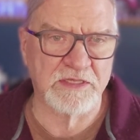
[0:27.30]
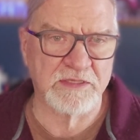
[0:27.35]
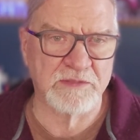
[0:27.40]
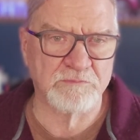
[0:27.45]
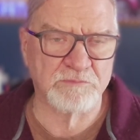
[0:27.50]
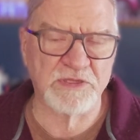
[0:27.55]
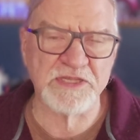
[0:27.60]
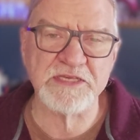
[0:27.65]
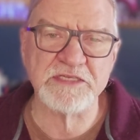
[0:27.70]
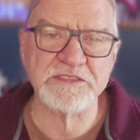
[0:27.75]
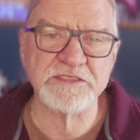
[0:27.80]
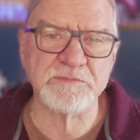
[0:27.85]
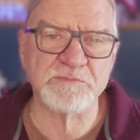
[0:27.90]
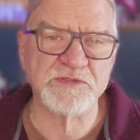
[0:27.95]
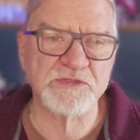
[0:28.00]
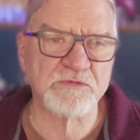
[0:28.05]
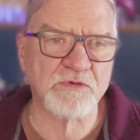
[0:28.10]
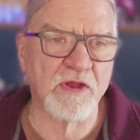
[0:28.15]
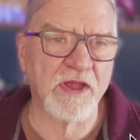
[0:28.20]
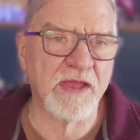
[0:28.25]
Please
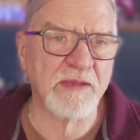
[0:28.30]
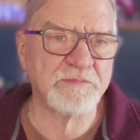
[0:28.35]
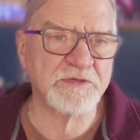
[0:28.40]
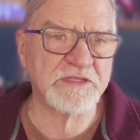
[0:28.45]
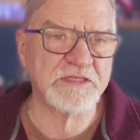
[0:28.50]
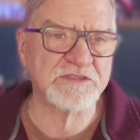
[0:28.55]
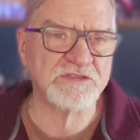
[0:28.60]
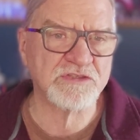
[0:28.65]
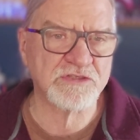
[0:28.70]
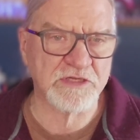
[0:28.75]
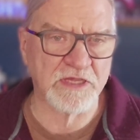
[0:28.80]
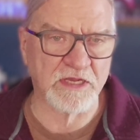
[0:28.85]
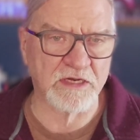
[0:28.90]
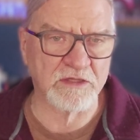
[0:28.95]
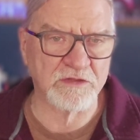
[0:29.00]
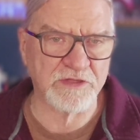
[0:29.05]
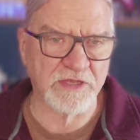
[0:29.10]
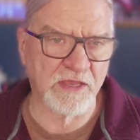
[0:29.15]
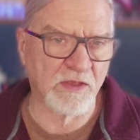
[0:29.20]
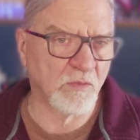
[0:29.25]
subscribe to this
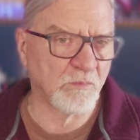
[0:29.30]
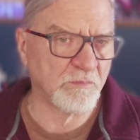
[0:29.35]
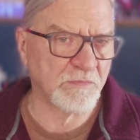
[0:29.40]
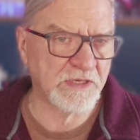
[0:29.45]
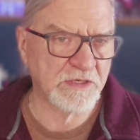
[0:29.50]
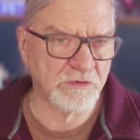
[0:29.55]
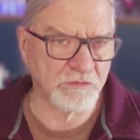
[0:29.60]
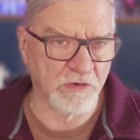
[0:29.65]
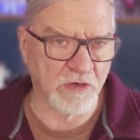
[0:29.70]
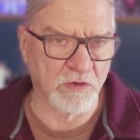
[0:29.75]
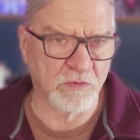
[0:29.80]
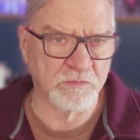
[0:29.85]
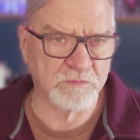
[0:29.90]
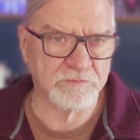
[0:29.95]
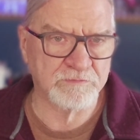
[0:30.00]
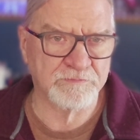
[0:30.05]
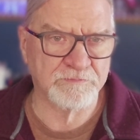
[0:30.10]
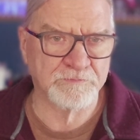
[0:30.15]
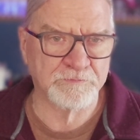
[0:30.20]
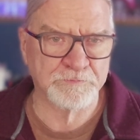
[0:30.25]
channel to help me grow.
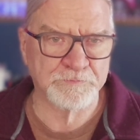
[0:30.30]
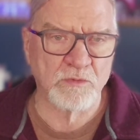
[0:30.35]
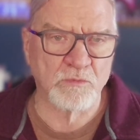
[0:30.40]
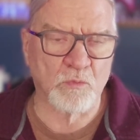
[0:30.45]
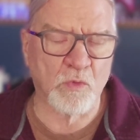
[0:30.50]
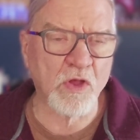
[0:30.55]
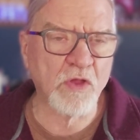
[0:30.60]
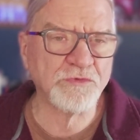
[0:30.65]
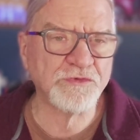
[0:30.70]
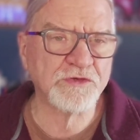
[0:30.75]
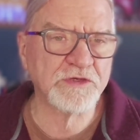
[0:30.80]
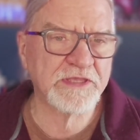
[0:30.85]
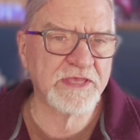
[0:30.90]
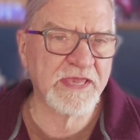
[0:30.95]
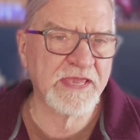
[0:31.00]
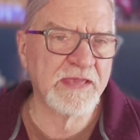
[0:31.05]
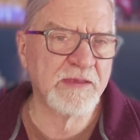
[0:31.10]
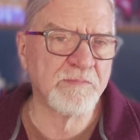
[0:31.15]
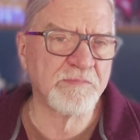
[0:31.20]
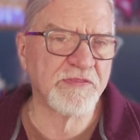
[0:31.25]
Walter
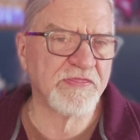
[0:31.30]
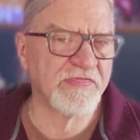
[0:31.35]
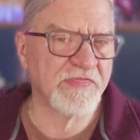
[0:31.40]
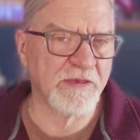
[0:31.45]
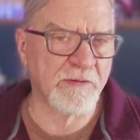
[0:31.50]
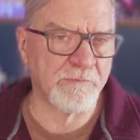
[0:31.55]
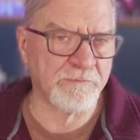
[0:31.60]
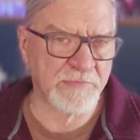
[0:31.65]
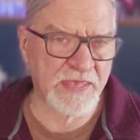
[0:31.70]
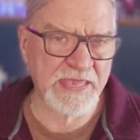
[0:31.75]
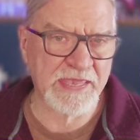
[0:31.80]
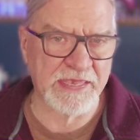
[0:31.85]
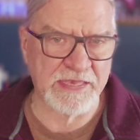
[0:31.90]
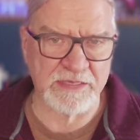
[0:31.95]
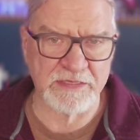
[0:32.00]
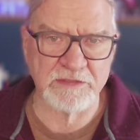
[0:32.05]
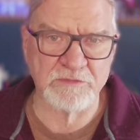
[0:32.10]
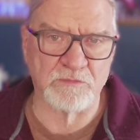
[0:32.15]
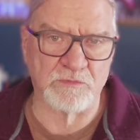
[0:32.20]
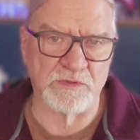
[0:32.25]
Camp, the
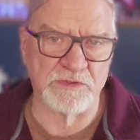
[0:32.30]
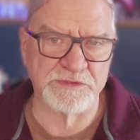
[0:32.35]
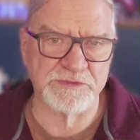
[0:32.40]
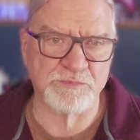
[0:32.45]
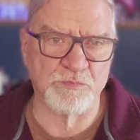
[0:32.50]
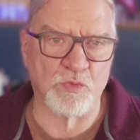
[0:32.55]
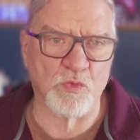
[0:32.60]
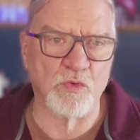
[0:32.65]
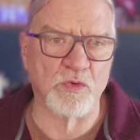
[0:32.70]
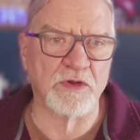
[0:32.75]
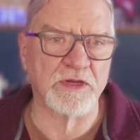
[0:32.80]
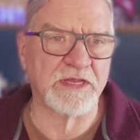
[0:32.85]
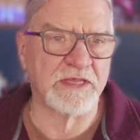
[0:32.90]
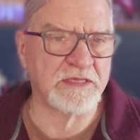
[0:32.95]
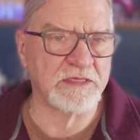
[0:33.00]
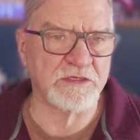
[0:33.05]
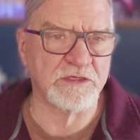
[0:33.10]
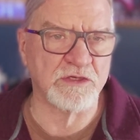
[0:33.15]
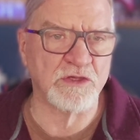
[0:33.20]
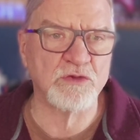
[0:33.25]
man, was born
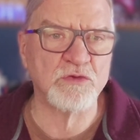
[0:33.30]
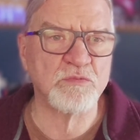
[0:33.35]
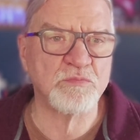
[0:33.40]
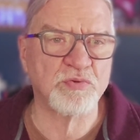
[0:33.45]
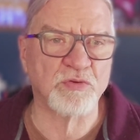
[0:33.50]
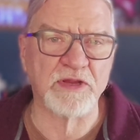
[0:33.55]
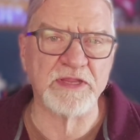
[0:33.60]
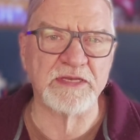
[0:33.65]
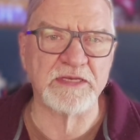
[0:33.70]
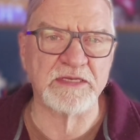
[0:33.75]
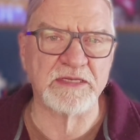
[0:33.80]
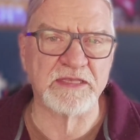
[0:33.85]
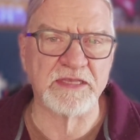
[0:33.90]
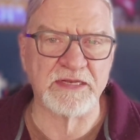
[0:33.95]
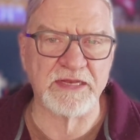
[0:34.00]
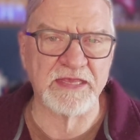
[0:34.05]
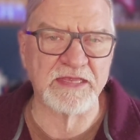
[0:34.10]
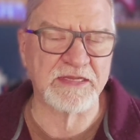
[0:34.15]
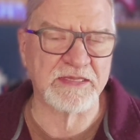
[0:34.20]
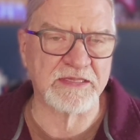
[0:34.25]
in New Britain,
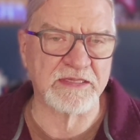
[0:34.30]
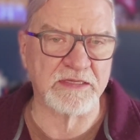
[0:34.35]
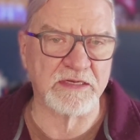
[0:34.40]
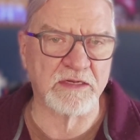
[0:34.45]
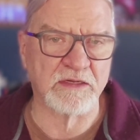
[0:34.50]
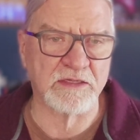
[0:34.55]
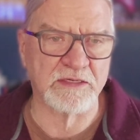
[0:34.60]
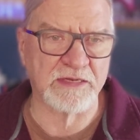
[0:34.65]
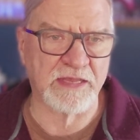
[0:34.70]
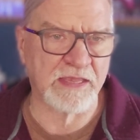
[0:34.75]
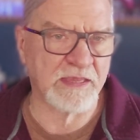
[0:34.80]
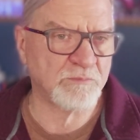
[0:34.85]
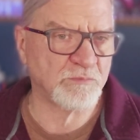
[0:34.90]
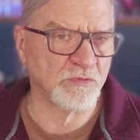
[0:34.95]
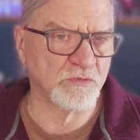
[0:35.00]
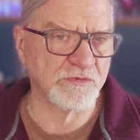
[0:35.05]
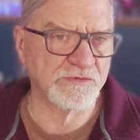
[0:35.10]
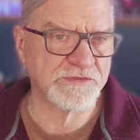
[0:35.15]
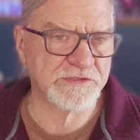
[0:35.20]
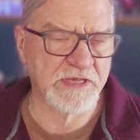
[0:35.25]
Connecticut on
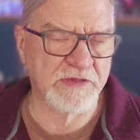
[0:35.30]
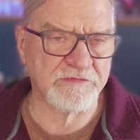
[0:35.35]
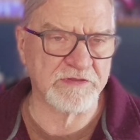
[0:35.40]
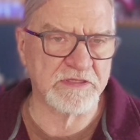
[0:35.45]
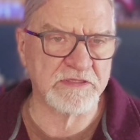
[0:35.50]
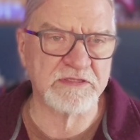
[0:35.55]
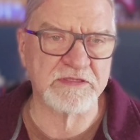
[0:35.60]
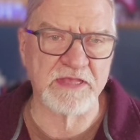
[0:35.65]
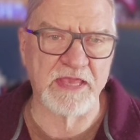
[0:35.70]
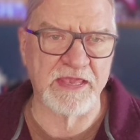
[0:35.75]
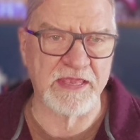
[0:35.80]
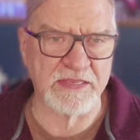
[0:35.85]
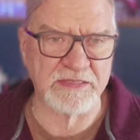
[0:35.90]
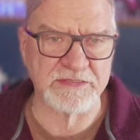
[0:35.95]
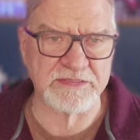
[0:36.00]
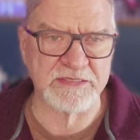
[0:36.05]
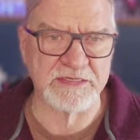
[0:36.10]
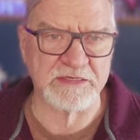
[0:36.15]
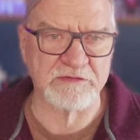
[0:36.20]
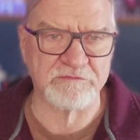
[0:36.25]
April 7,
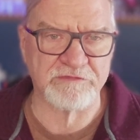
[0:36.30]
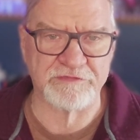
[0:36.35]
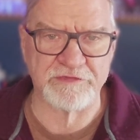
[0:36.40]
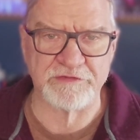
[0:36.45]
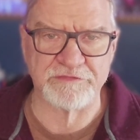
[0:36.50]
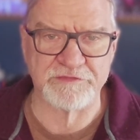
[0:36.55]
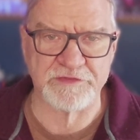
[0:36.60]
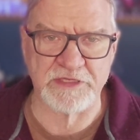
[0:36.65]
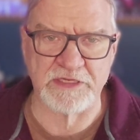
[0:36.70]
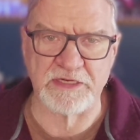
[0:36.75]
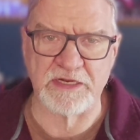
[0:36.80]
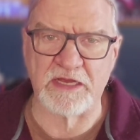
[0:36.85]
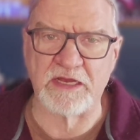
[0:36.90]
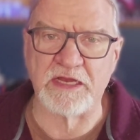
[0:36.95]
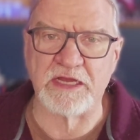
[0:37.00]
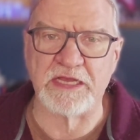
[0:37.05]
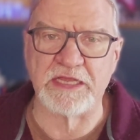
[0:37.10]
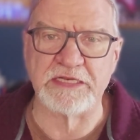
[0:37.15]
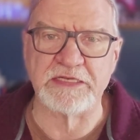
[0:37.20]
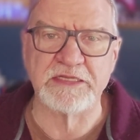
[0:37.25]

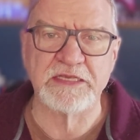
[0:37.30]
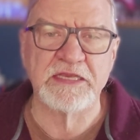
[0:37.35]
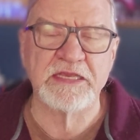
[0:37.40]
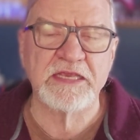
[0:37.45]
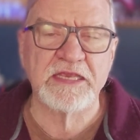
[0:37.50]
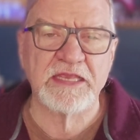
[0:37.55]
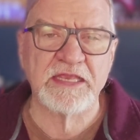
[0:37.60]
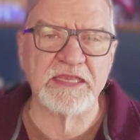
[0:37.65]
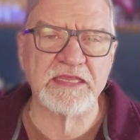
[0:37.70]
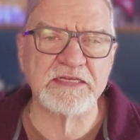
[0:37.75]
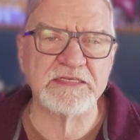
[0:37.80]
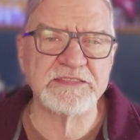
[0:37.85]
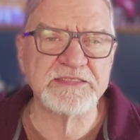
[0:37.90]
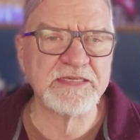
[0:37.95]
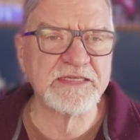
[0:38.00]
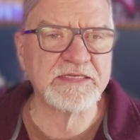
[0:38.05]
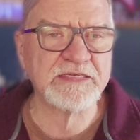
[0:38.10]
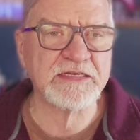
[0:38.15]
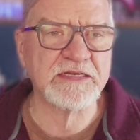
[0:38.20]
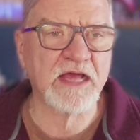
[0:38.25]
1859. He
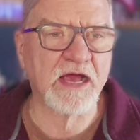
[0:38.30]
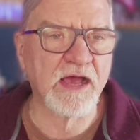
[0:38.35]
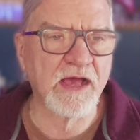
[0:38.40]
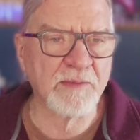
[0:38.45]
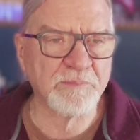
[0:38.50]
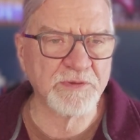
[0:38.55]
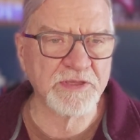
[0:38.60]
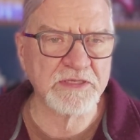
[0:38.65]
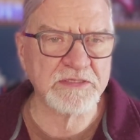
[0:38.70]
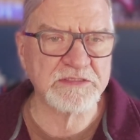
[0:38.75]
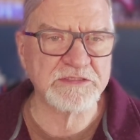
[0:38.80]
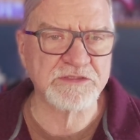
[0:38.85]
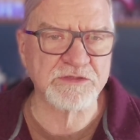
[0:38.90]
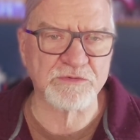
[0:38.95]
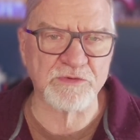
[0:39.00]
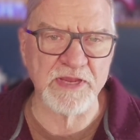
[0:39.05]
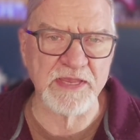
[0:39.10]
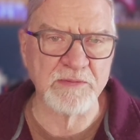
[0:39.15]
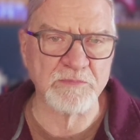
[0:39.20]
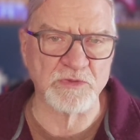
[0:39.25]
attended Hopkins
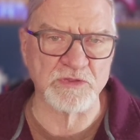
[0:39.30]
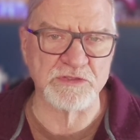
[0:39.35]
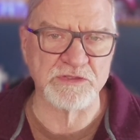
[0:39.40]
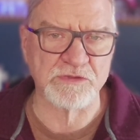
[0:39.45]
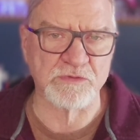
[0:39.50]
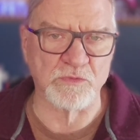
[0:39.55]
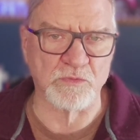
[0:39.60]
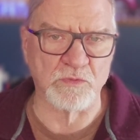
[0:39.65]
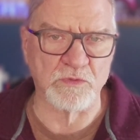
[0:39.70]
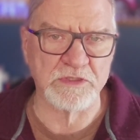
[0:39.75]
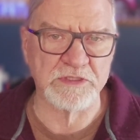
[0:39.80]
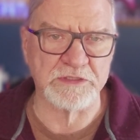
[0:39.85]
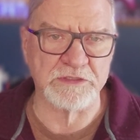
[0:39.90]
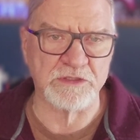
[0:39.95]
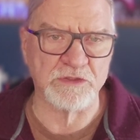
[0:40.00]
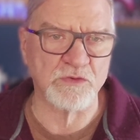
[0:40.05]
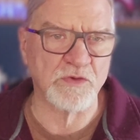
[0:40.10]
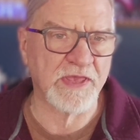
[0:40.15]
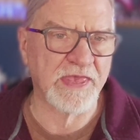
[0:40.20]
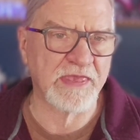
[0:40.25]
Grammar School in
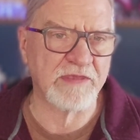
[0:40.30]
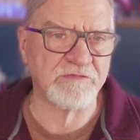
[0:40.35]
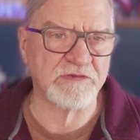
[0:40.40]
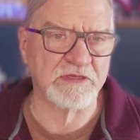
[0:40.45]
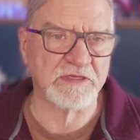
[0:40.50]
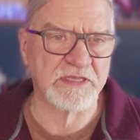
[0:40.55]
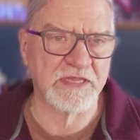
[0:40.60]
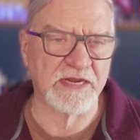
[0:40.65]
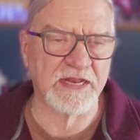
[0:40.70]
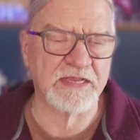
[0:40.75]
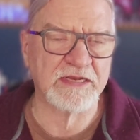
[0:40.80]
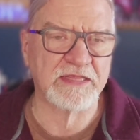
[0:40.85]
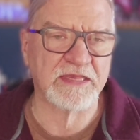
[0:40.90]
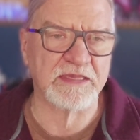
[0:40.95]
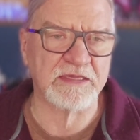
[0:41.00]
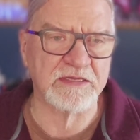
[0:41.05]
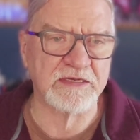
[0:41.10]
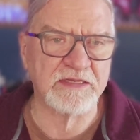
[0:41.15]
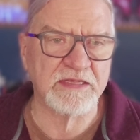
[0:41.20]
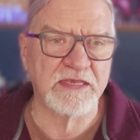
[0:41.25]
New Haven,
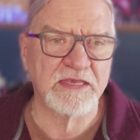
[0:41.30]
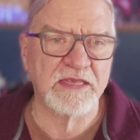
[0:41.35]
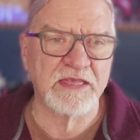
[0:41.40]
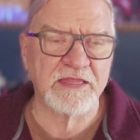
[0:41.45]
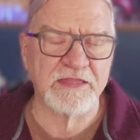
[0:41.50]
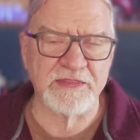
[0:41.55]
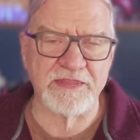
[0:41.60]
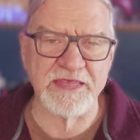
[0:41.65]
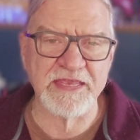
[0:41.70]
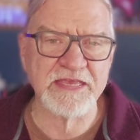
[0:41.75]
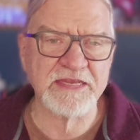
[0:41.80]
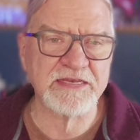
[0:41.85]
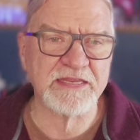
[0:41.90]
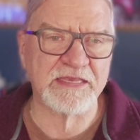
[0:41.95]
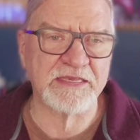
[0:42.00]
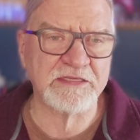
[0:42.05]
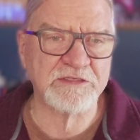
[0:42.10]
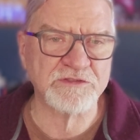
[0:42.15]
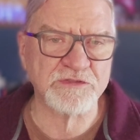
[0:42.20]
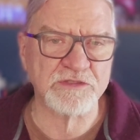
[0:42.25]
Connecticut, then
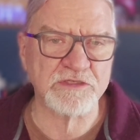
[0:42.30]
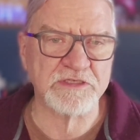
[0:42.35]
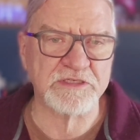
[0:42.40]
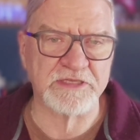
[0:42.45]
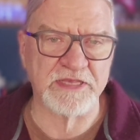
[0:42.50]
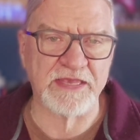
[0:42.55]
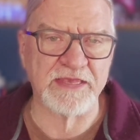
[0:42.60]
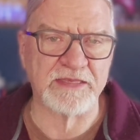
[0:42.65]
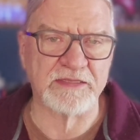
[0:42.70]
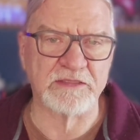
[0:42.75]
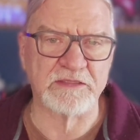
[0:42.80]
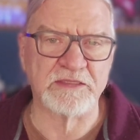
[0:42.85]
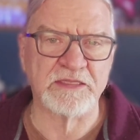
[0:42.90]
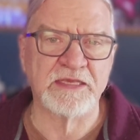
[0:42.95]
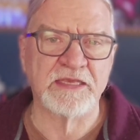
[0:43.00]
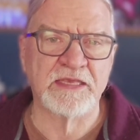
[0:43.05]
entered Yale